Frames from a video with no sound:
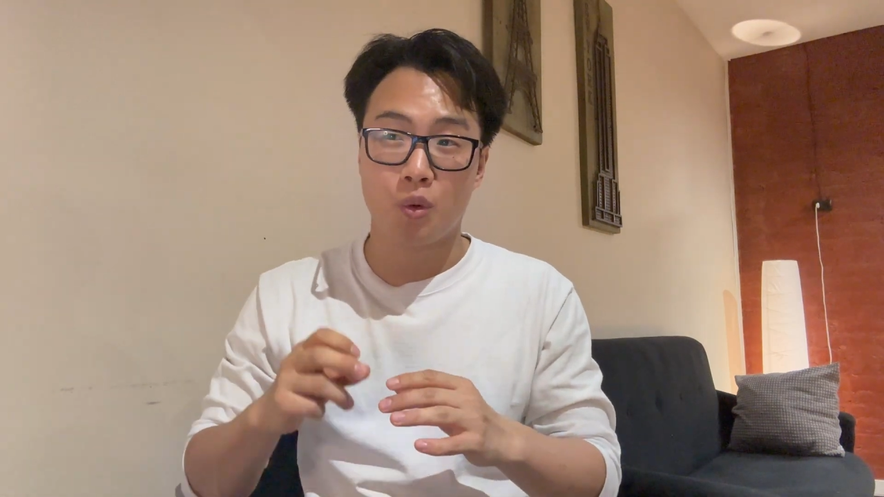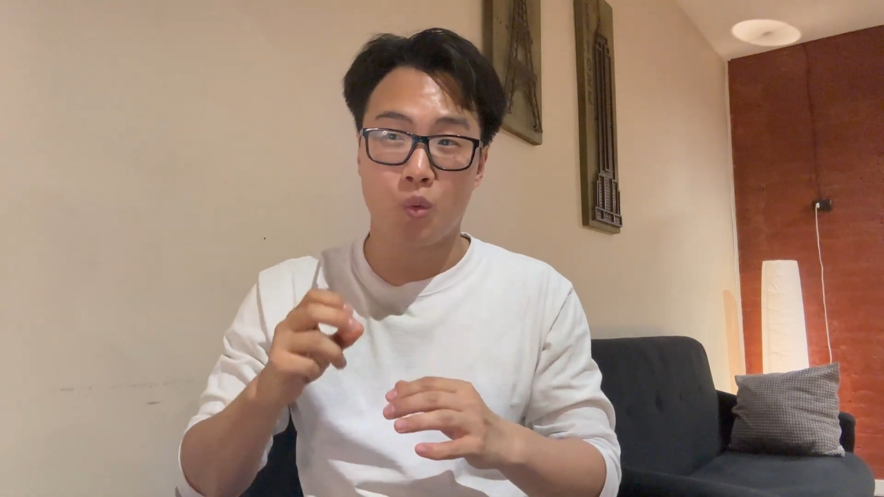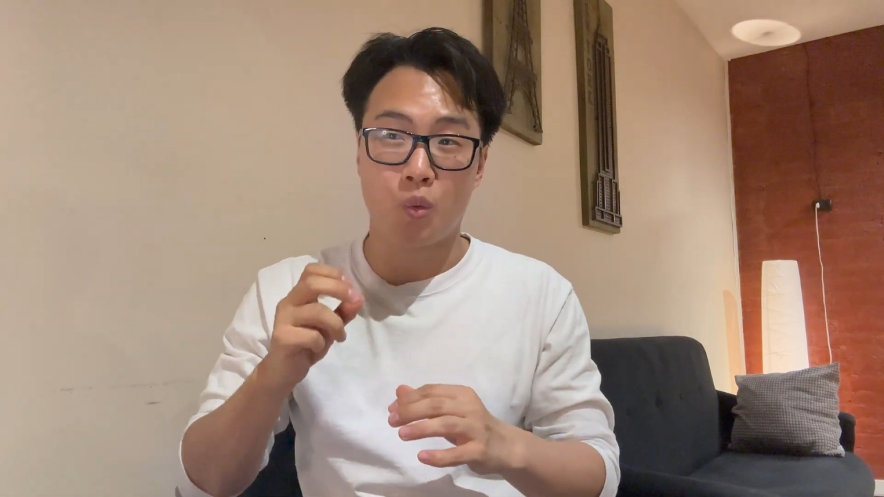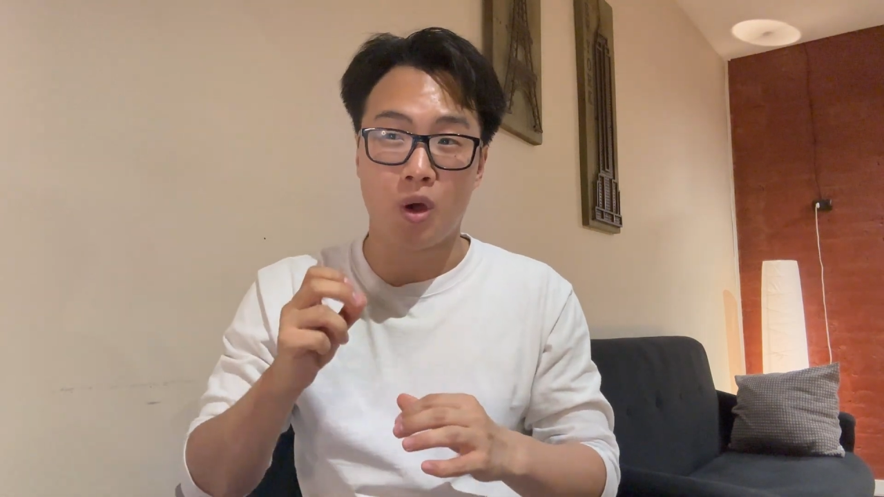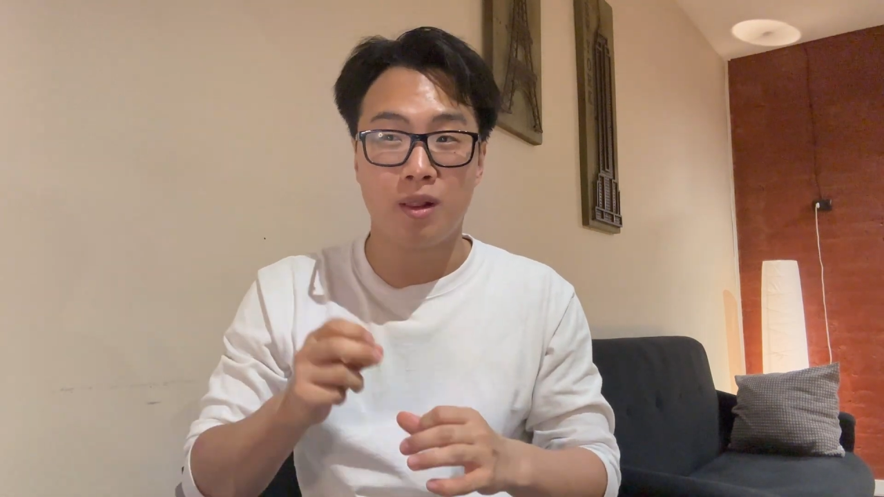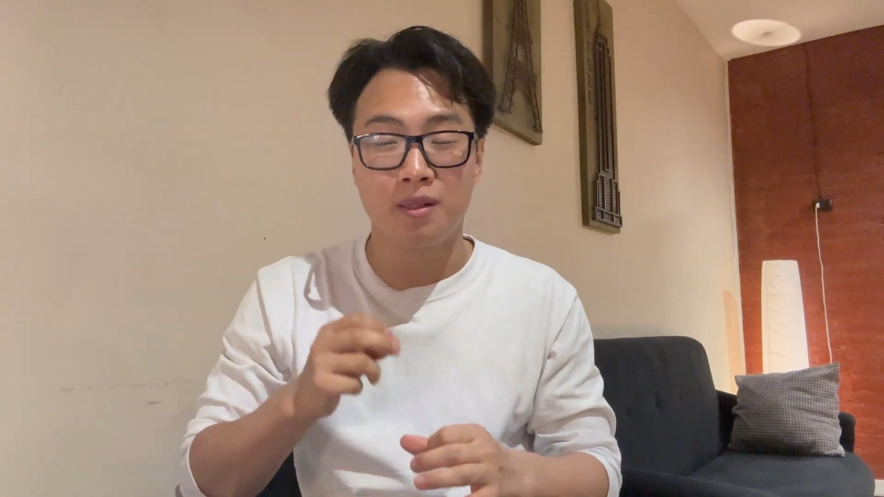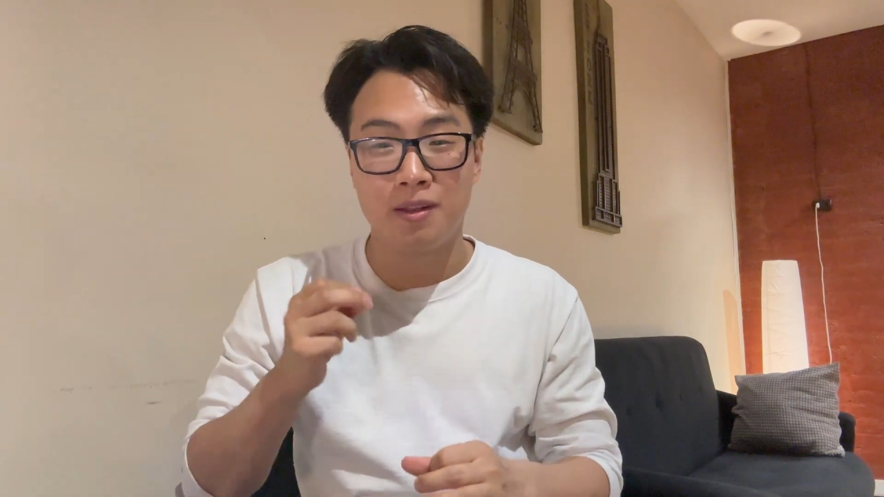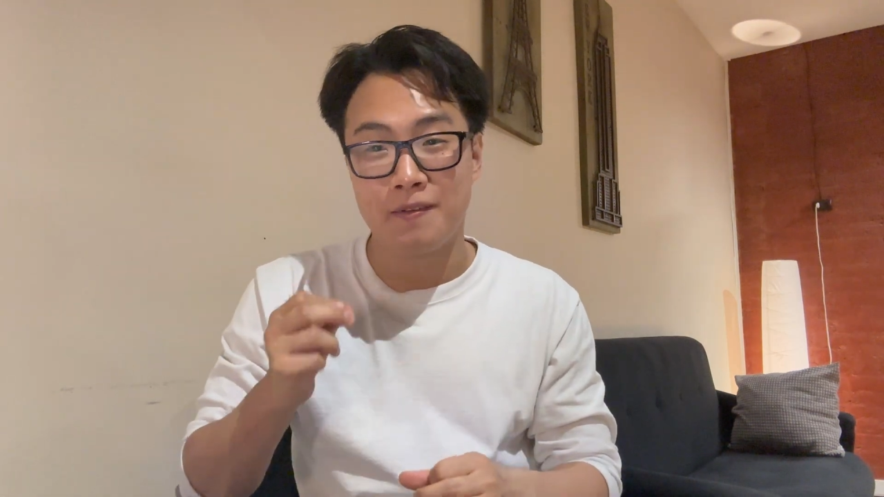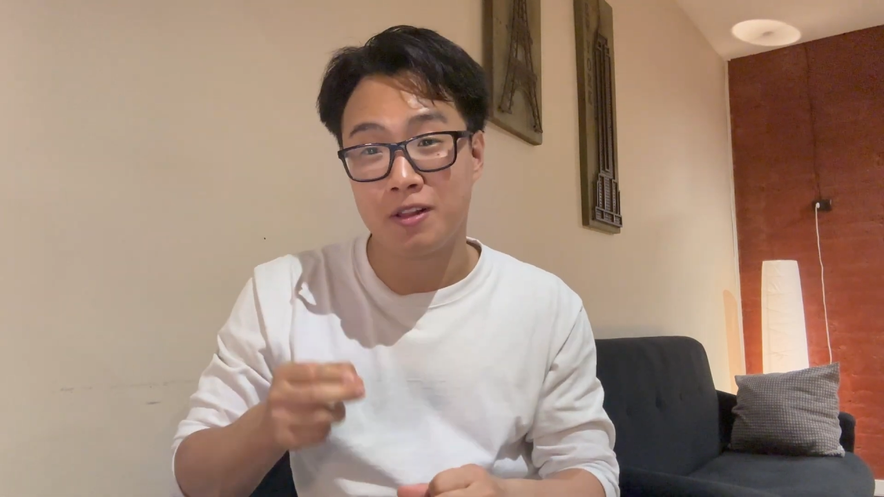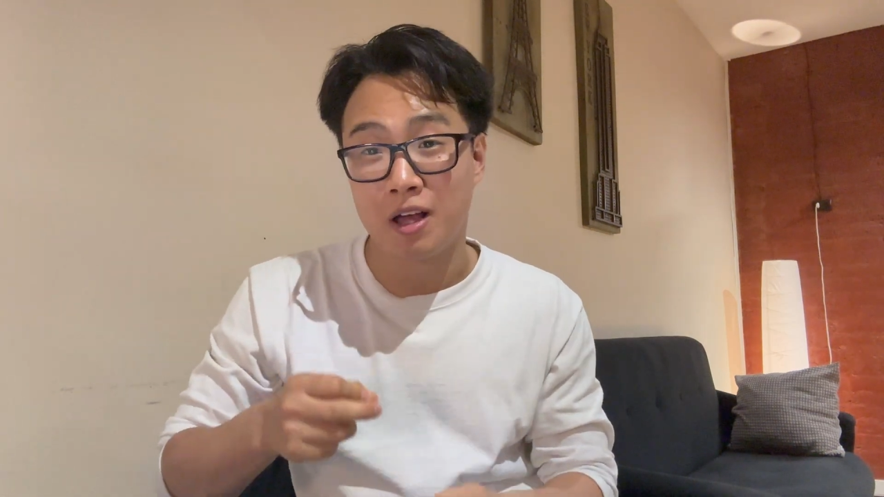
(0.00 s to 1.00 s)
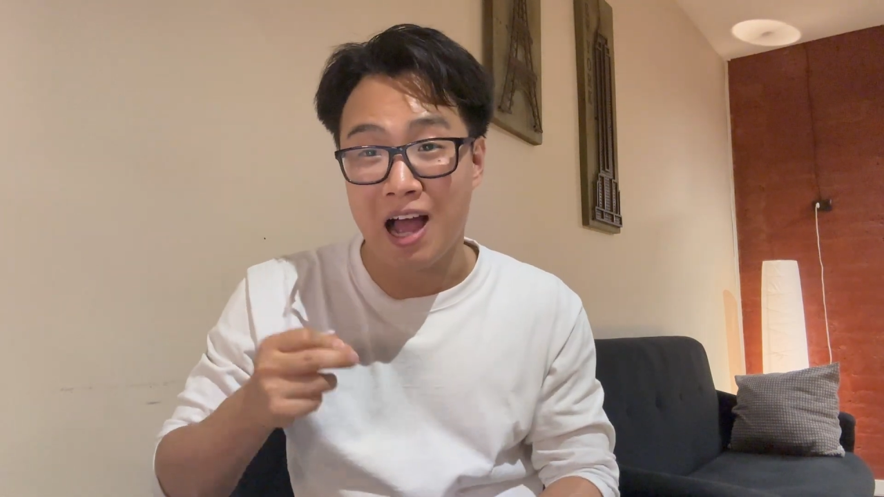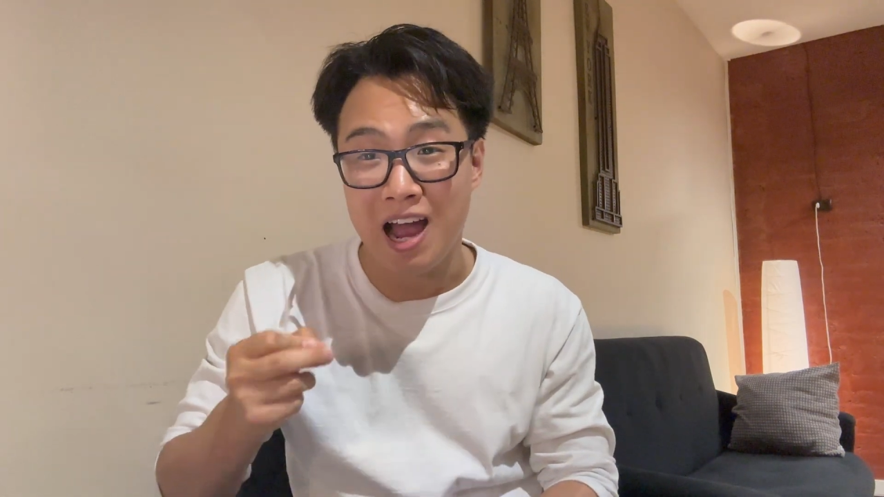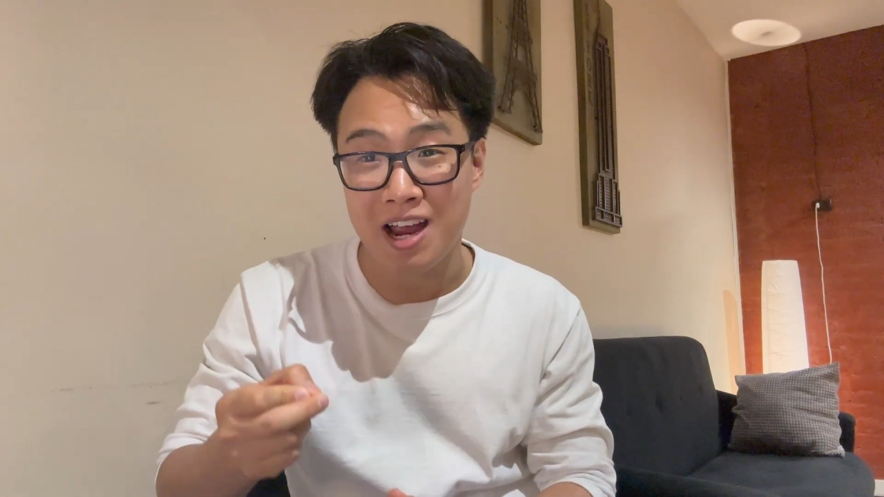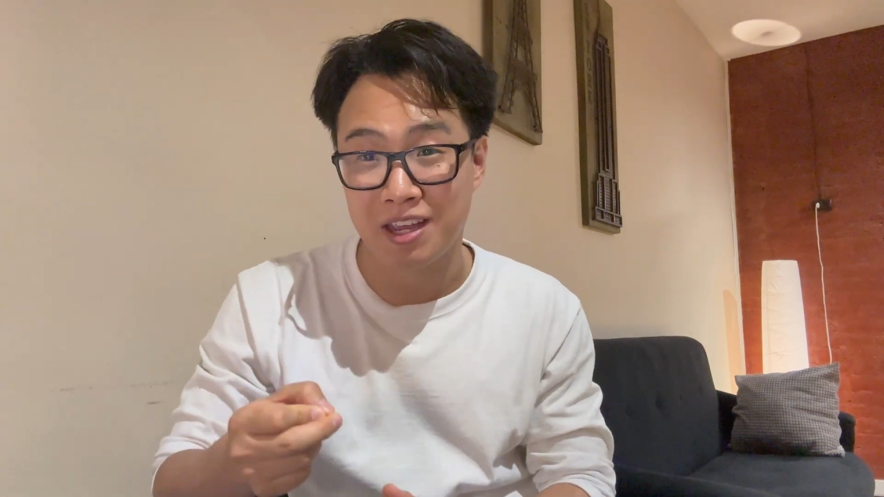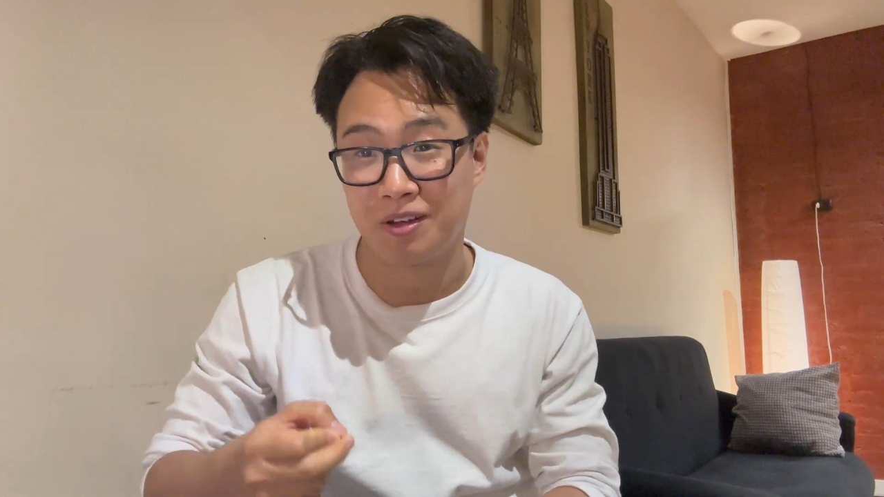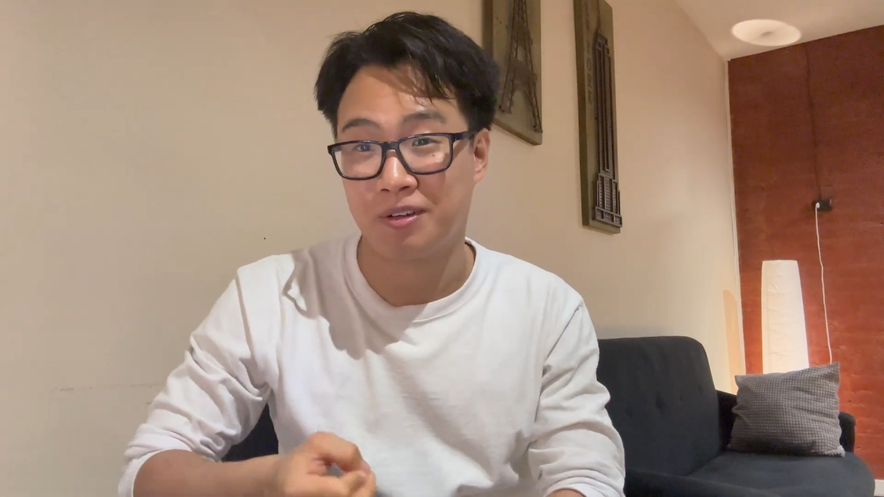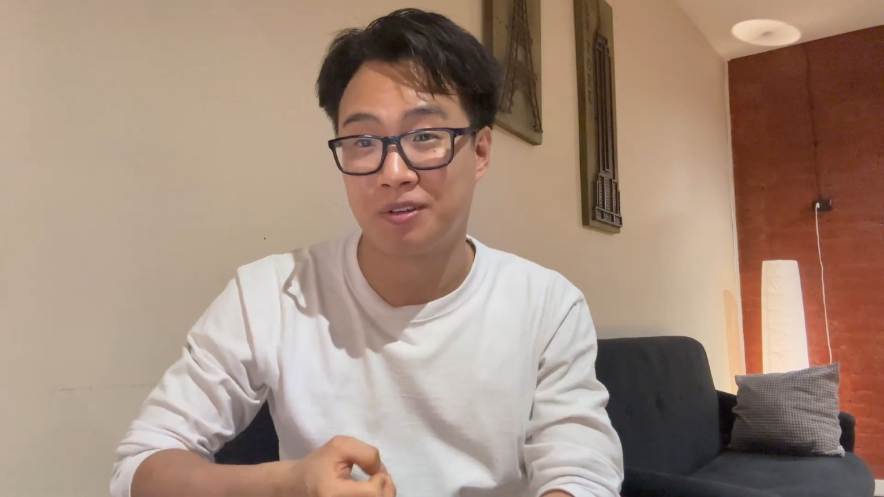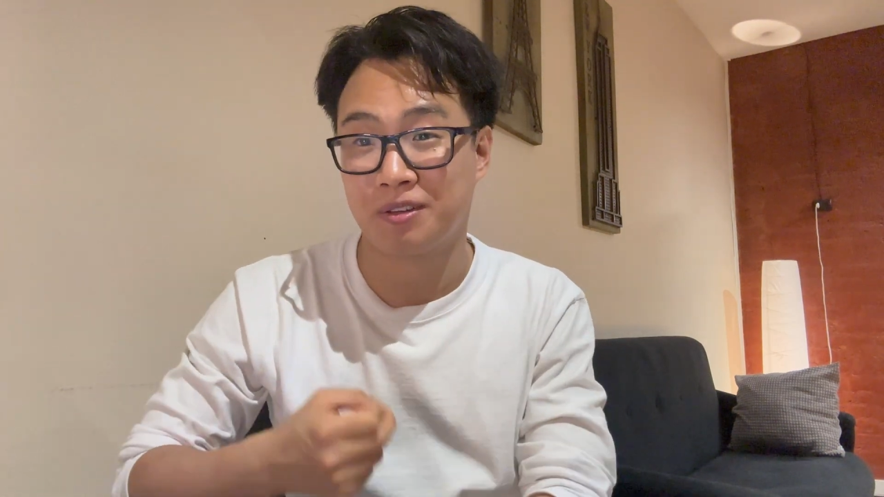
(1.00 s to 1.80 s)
one level higher